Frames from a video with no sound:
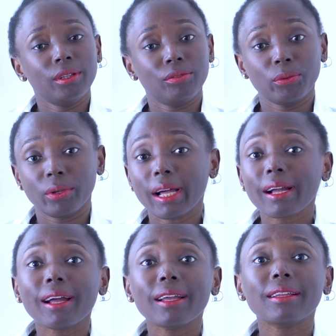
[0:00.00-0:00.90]
If you
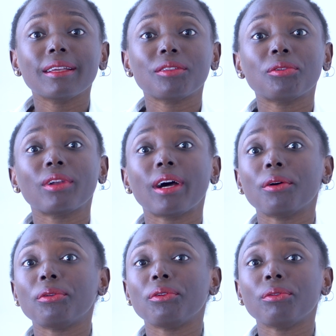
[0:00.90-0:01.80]
lack ideas on
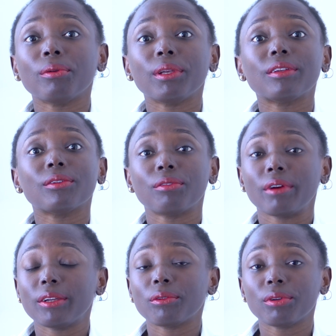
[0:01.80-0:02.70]
how to do it or
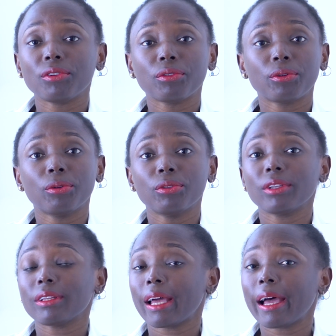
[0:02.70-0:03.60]
write original content,